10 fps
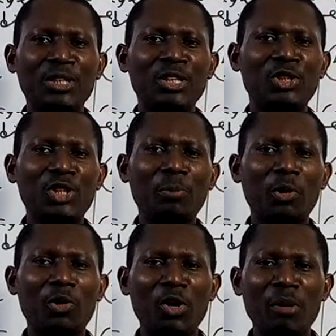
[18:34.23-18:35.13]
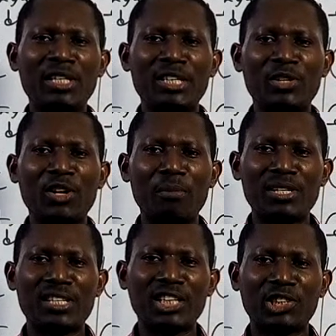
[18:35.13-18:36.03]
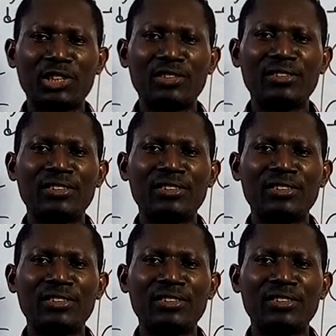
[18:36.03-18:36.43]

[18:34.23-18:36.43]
drop your comment in the comment section